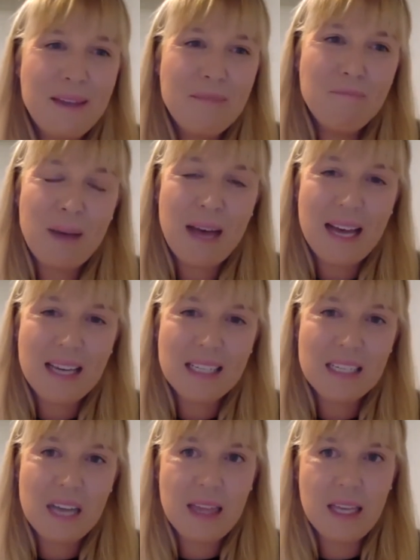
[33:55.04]
But
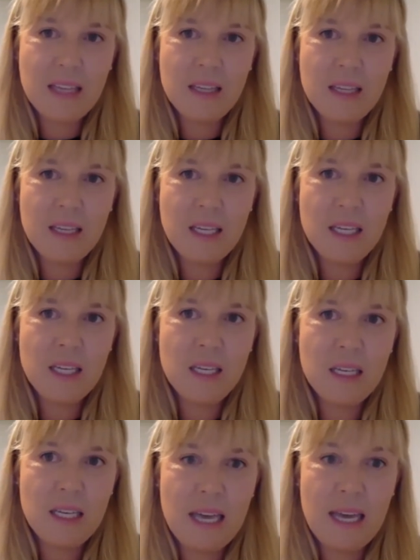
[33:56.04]
I think
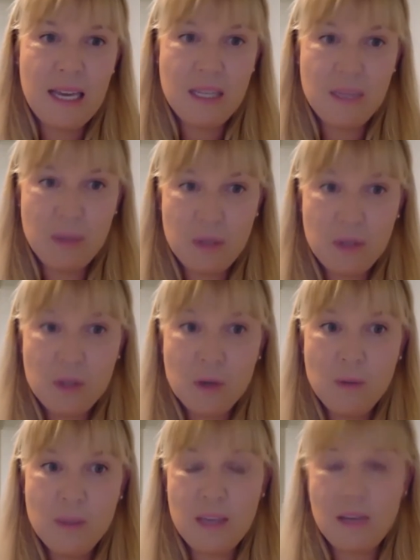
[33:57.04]
the ease with
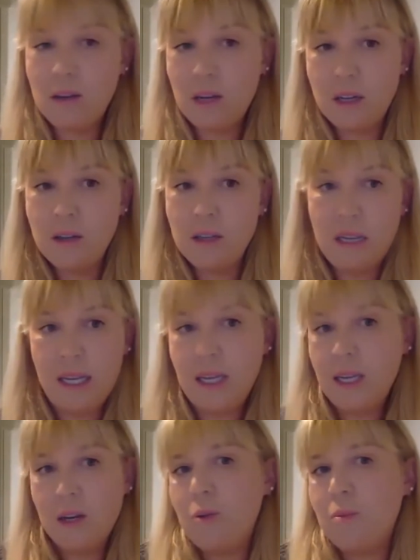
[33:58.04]
Zoom is that you click on the link
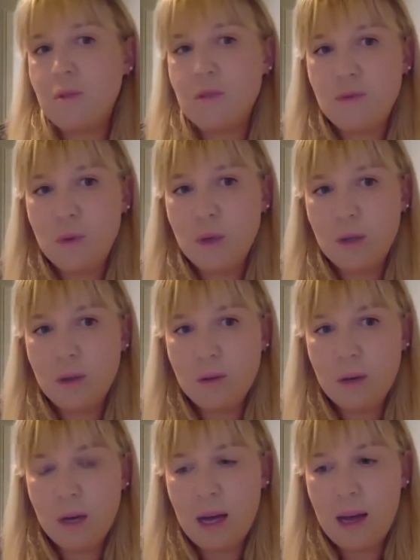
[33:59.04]
and it opens for you.
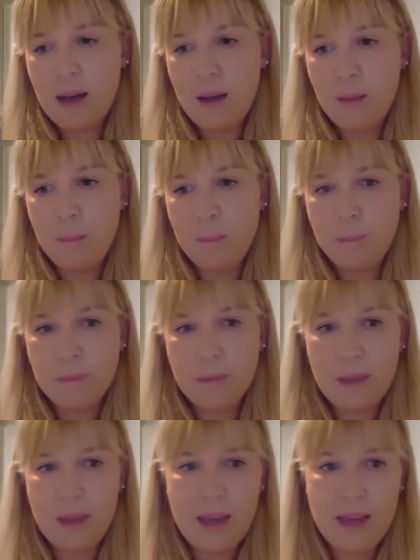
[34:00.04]

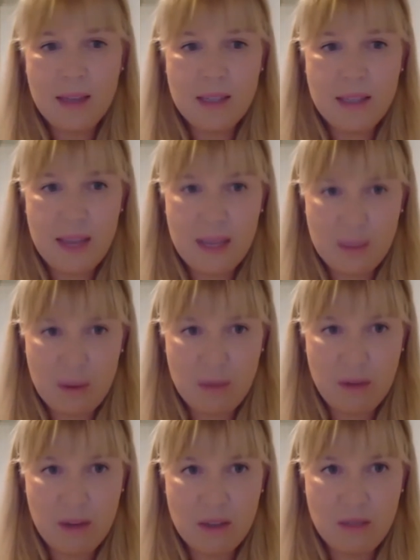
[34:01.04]
And that's been
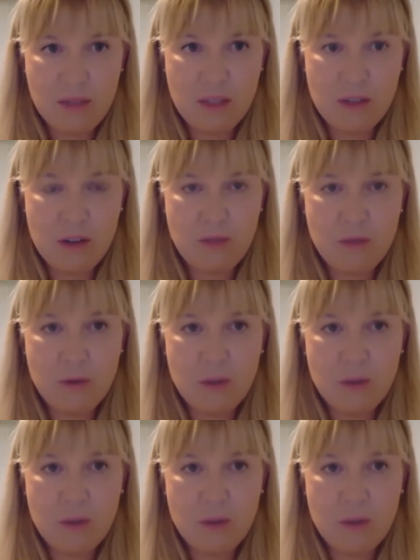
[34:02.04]
relatively straightforward.